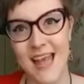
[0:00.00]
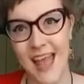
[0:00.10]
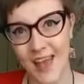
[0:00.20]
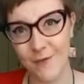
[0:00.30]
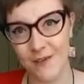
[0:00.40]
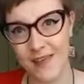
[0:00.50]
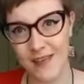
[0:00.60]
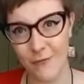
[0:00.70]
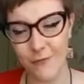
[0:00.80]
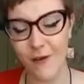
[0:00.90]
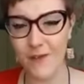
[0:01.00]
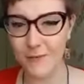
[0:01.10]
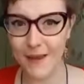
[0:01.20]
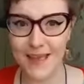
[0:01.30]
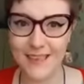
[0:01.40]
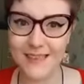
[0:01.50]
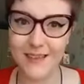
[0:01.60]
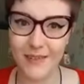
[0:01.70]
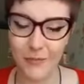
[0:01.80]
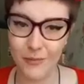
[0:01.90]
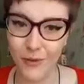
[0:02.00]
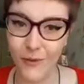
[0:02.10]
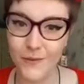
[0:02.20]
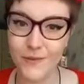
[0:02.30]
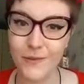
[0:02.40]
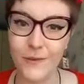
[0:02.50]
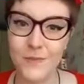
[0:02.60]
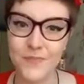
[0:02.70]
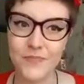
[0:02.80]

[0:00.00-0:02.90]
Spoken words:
heavy and fast paced, the plot, so